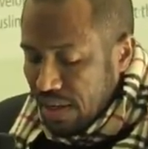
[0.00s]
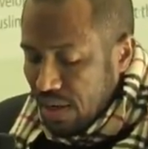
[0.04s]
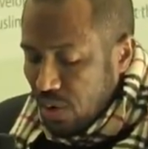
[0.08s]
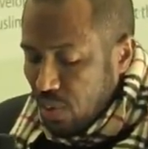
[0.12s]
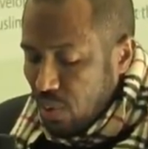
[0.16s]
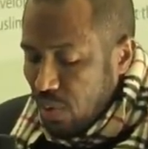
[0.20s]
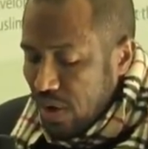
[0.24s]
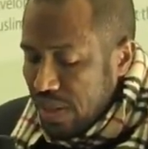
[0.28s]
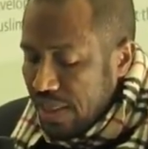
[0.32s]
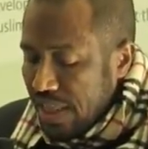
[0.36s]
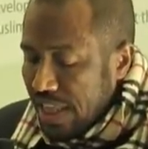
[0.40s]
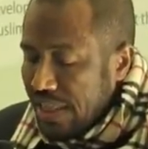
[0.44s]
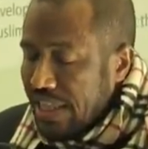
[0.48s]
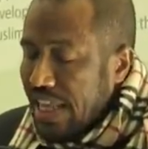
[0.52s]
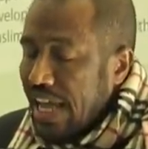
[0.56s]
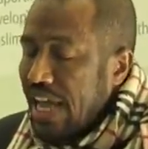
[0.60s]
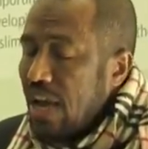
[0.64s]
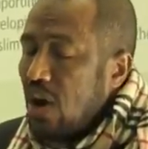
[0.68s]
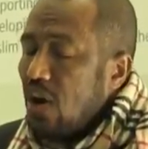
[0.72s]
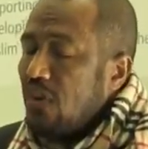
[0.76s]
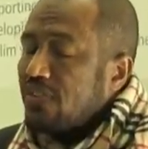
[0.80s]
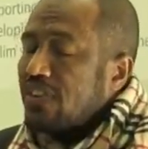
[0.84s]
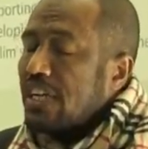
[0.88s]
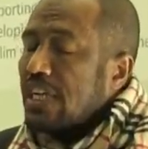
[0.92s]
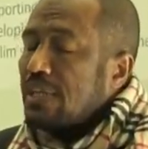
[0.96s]
when the day
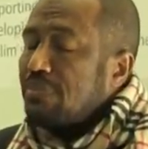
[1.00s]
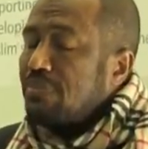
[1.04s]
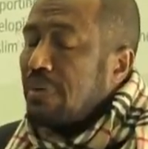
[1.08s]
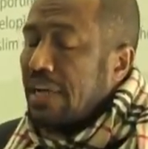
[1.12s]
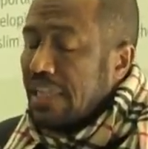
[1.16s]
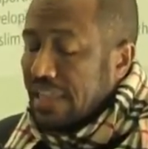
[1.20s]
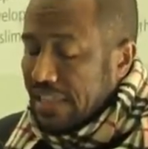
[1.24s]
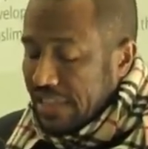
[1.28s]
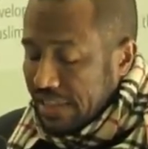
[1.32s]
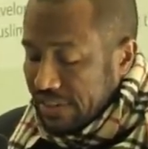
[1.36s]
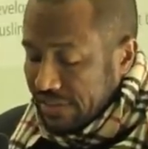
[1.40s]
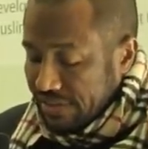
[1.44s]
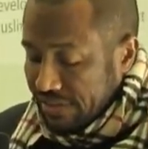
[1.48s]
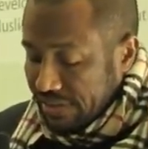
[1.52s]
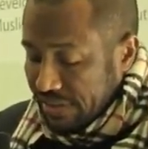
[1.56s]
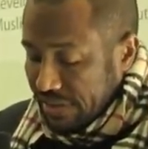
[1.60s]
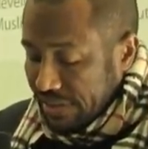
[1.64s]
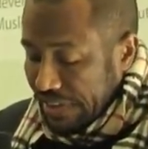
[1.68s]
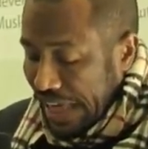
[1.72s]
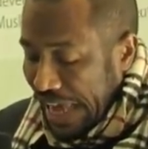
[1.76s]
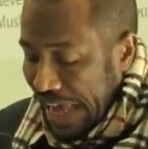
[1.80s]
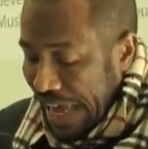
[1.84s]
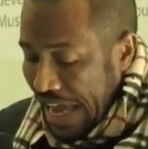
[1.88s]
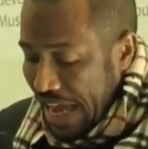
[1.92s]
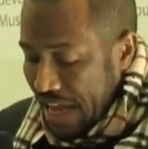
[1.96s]
of judgment is
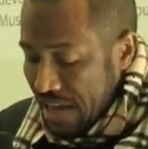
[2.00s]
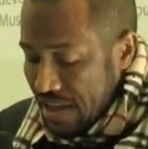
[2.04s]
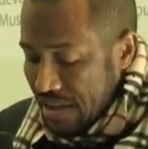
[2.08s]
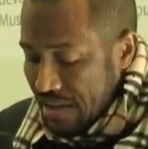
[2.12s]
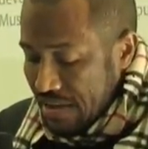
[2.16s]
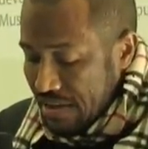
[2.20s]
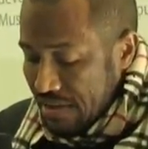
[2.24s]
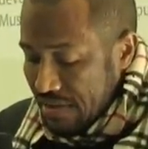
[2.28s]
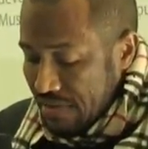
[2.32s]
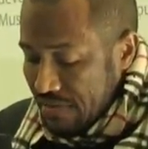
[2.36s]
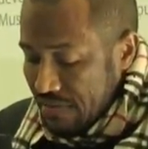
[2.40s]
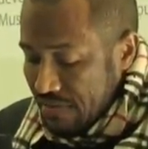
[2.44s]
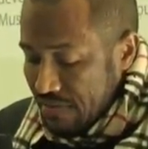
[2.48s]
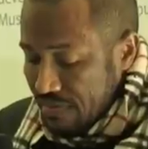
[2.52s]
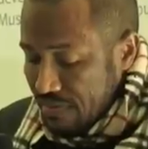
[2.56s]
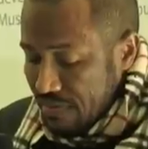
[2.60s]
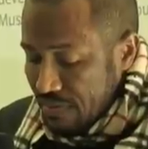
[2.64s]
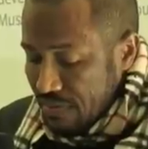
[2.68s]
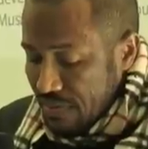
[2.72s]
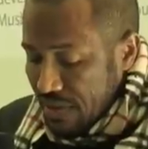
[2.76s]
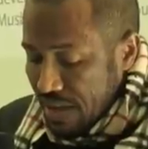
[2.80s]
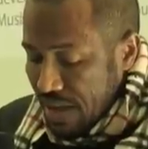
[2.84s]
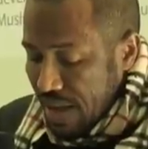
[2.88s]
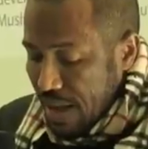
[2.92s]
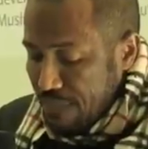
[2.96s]
there
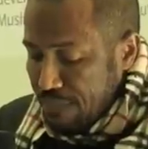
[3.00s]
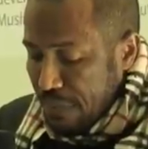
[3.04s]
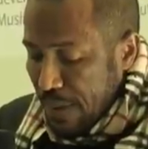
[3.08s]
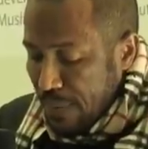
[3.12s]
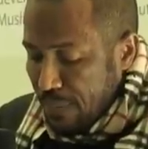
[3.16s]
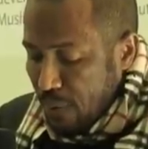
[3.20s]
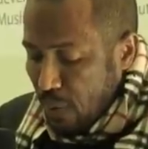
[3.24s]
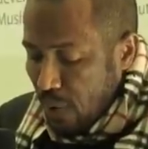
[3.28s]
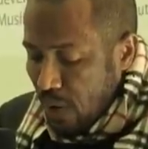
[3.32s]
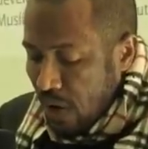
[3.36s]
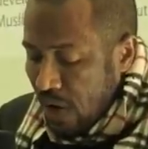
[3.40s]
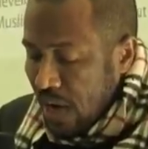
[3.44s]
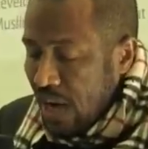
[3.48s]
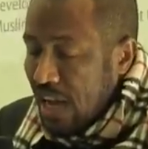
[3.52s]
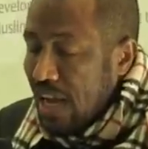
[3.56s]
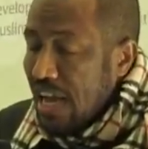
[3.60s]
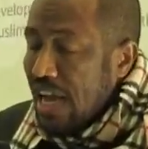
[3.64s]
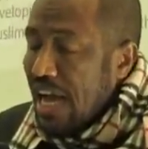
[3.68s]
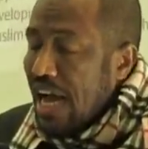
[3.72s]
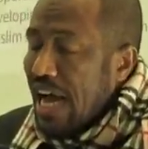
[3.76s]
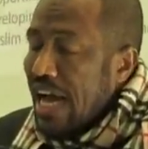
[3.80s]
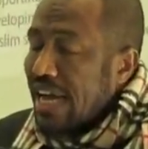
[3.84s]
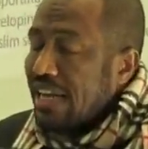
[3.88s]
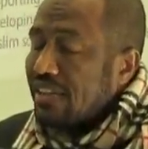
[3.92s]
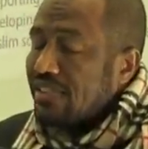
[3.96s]
and people
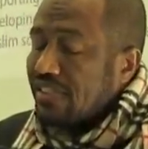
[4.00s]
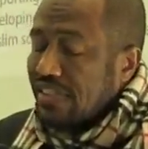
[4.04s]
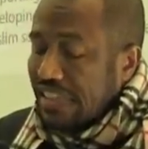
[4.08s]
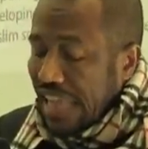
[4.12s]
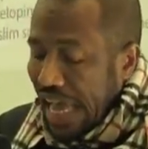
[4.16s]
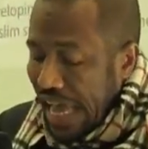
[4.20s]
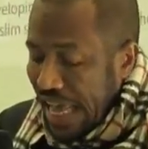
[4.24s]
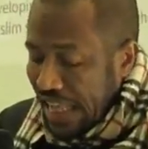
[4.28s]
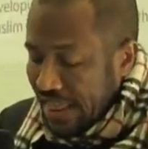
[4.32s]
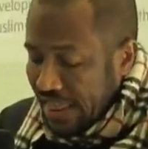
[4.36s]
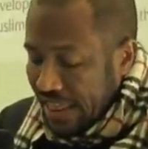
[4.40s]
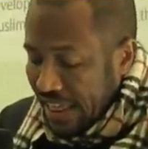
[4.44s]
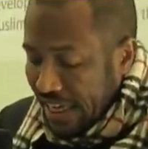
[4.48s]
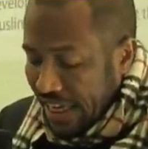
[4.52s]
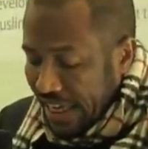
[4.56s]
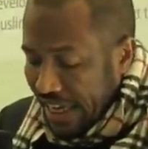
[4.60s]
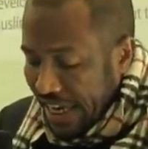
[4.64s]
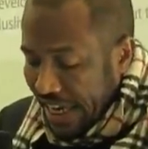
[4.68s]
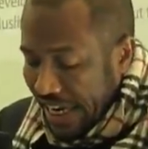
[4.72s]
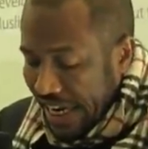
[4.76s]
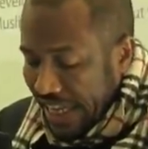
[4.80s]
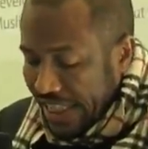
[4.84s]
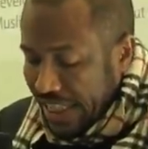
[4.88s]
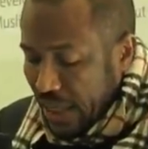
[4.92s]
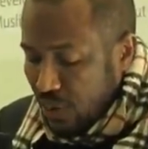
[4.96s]
are standing
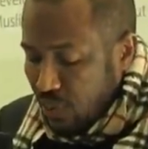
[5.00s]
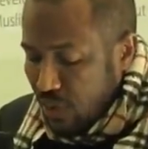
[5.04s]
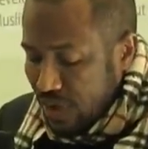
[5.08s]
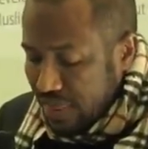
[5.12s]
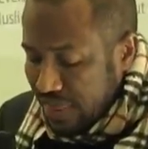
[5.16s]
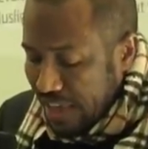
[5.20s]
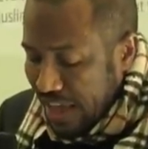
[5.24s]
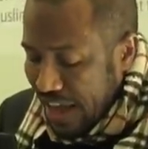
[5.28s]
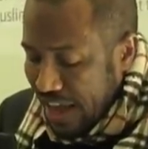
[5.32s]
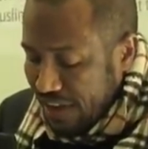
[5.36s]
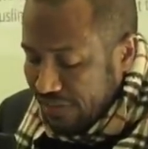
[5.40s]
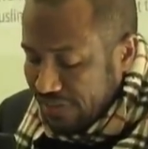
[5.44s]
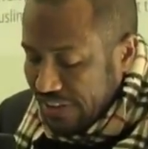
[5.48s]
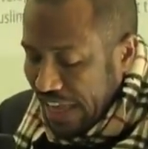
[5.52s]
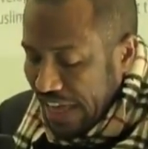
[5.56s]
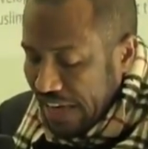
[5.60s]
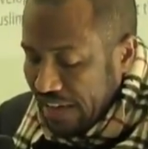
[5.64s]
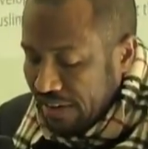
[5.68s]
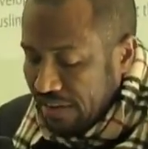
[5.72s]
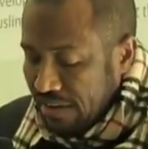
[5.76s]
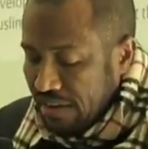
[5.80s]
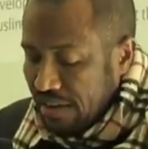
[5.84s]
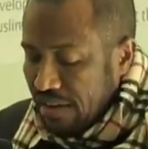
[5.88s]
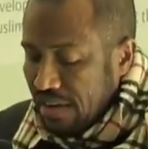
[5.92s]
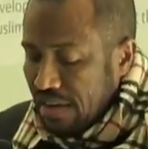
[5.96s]
regretting what they have
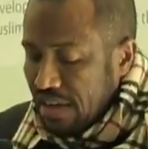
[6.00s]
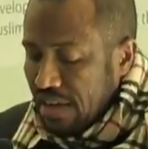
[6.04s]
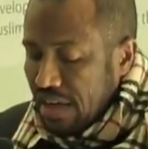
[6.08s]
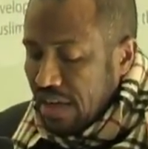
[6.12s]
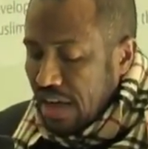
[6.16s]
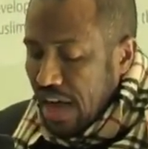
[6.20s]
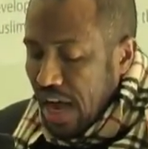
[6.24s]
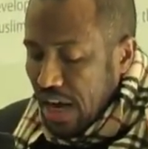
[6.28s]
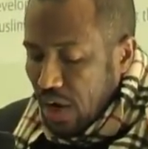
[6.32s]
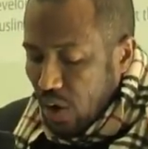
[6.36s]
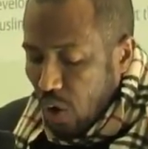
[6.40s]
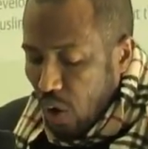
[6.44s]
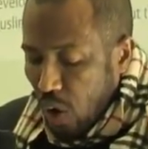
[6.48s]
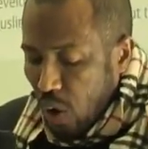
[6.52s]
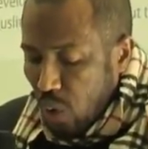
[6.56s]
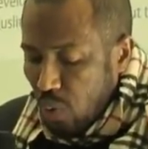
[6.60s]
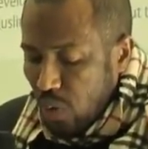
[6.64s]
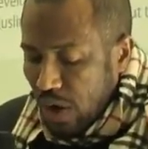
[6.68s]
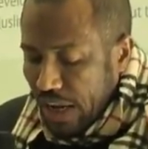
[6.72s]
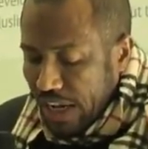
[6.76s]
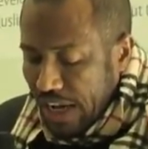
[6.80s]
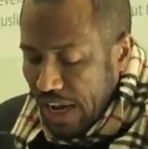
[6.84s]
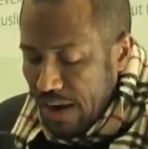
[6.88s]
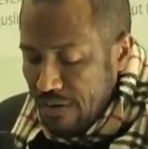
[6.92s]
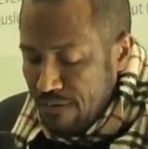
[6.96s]
done, a call
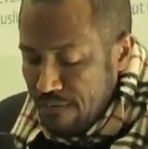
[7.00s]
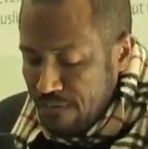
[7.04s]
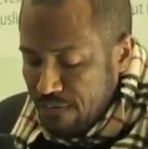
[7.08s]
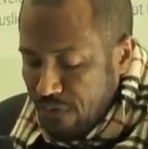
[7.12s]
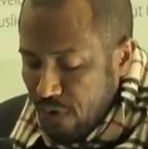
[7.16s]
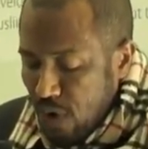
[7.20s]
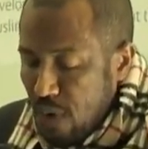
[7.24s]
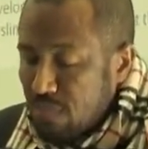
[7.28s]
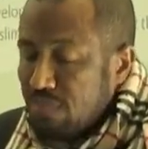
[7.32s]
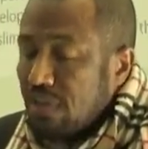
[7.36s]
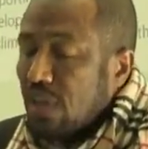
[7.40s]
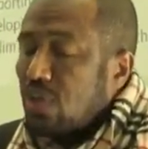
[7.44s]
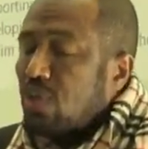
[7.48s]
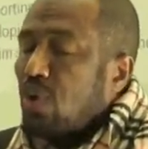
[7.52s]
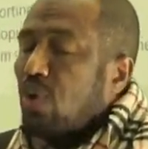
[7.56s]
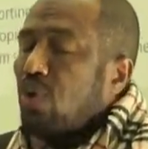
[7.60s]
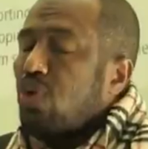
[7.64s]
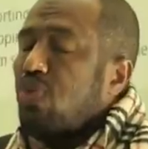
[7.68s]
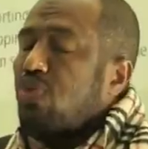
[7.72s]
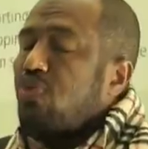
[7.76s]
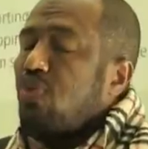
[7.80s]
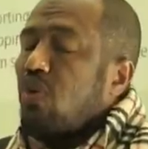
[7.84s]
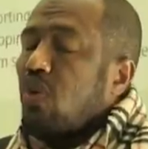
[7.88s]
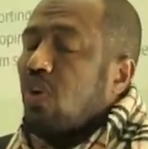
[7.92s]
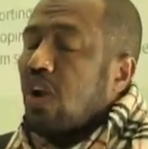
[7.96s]
will come from the
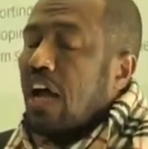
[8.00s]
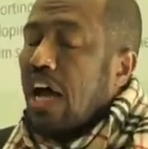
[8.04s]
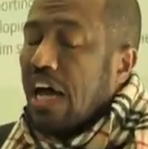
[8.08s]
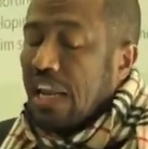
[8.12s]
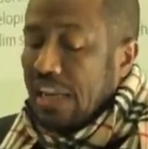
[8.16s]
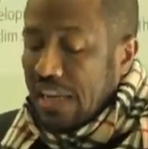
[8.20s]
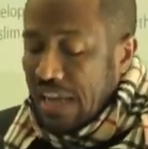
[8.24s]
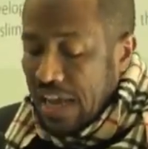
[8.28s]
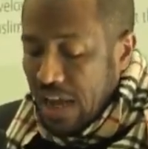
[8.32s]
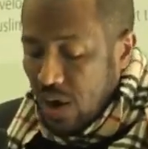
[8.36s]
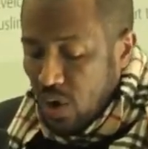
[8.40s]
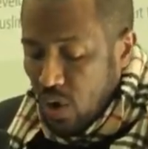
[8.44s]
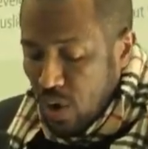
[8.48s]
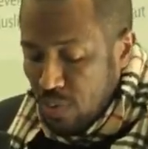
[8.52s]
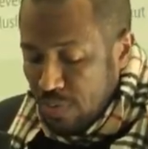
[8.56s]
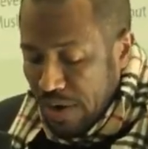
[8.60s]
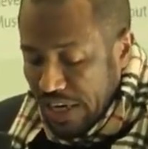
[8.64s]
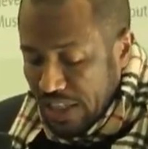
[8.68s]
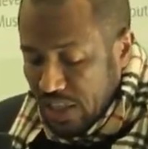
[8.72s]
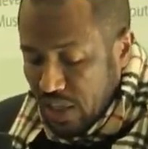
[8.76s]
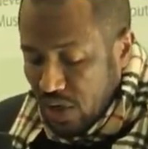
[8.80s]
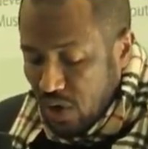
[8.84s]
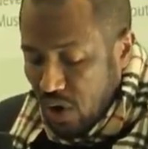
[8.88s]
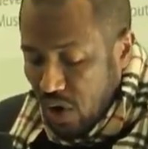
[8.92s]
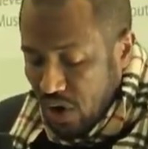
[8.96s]
truthful Allah
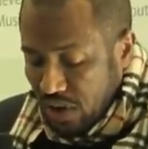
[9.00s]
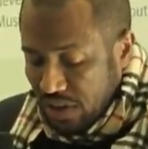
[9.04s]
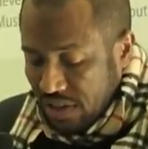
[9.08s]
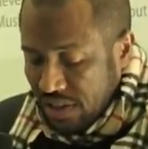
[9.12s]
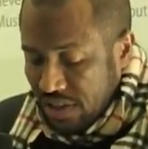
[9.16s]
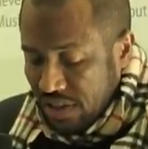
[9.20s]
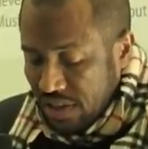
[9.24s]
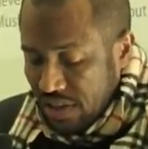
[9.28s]
Almighty God.